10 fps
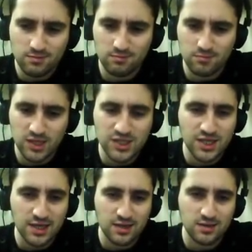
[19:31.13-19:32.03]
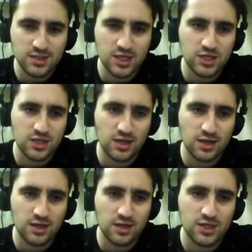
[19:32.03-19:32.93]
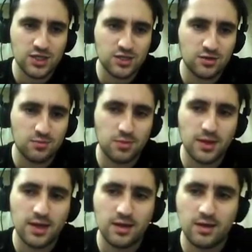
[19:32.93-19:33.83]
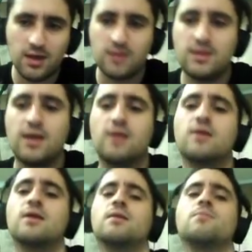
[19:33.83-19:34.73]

seeing such a cheater playing and getting him